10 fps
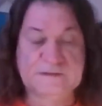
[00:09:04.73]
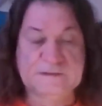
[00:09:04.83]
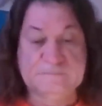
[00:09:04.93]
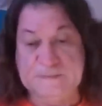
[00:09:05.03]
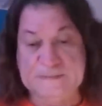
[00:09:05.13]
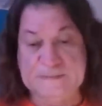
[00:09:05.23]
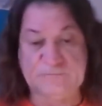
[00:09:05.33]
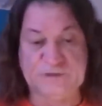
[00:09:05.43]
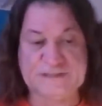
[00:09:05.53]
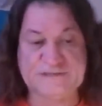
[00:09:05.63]
It
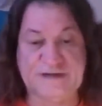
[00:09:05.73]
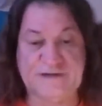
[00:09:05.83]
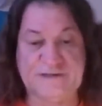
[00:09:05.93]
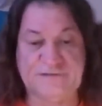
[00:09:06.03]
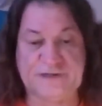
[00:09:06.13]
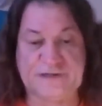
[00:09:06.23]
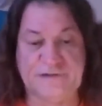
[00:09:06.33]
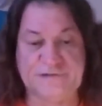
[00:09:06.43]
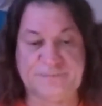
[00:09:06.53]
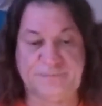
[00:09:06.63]
was very
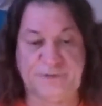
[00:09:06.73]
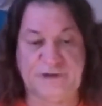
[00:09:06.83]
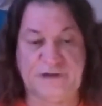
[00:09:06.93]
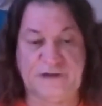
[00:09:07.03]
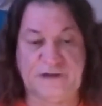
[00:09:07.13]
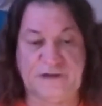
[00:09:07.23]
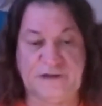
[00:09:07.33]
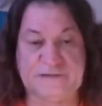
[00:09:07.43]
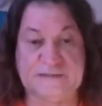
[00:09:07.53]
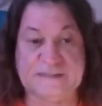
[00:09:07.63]
difficult, but in
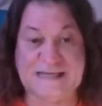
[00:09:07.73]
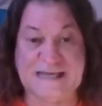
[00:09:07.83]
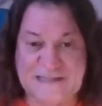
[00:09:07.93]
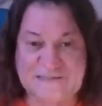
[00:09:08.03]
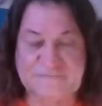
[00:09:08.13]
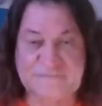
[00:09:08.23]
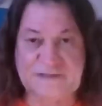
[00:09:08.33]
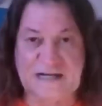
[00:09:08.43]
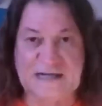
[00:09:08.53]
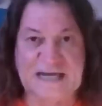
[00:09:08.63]
the end, I
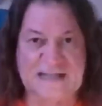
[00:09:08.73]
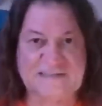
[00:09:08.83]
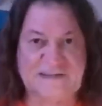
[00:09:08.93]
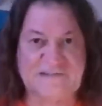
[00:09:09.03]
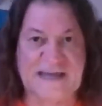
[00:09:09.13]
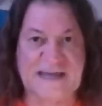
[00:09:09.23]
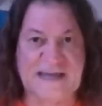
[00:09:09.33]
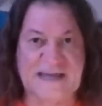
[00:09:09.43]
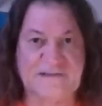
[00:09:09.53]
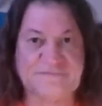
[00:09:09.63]
got the knack of
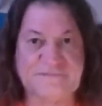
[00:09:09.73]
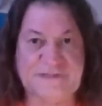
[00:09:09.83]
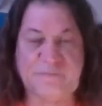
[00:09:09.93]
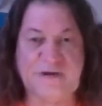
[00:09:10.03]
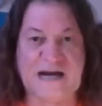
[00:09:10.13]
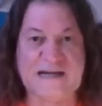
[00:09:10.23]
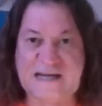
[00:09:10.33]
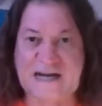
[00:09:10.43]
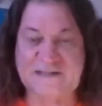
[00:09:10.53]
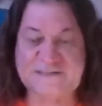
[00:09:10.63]
them. I
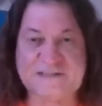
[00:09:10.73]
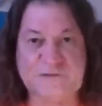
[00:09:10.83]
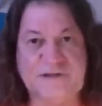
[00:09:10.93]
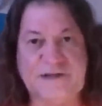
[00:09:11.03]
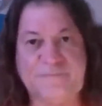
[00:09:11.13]
understood them.